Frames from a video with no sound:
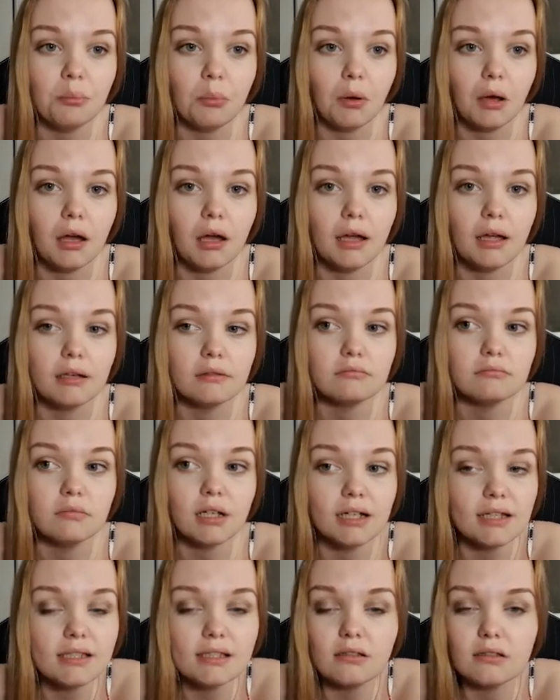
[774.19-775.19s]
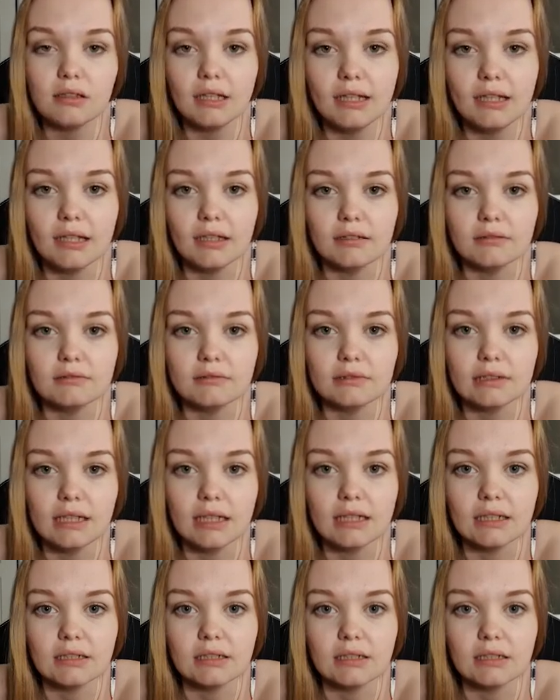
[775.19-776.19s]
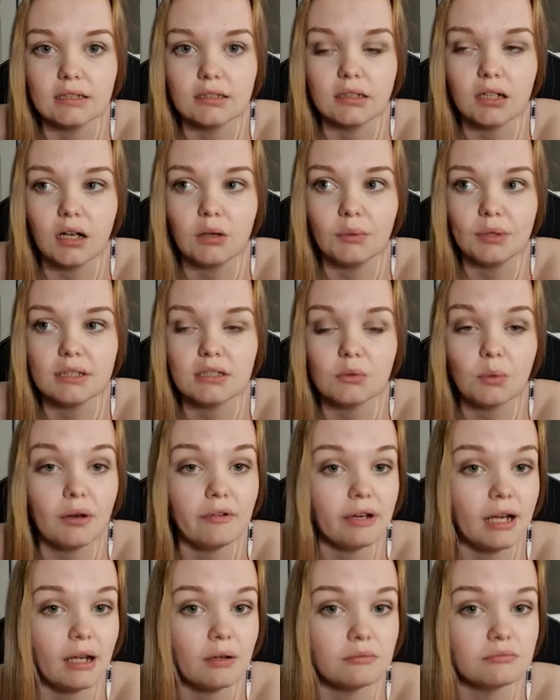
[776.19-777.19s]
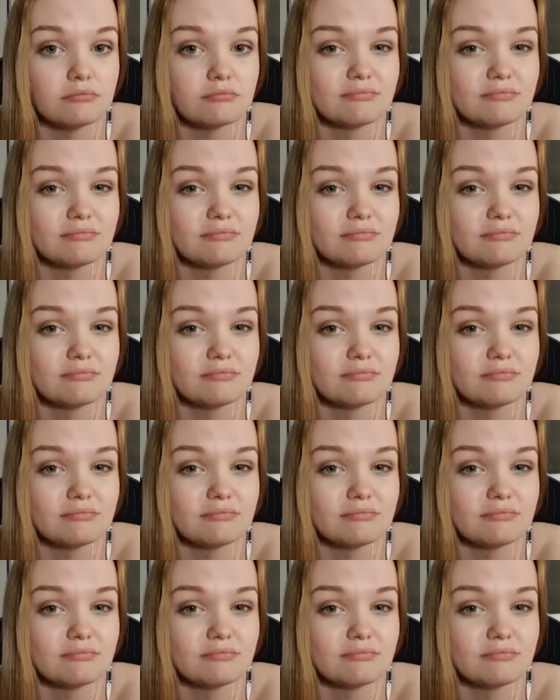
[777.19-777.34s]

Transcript: but I still like it. And I uh, can't wait to wear it out.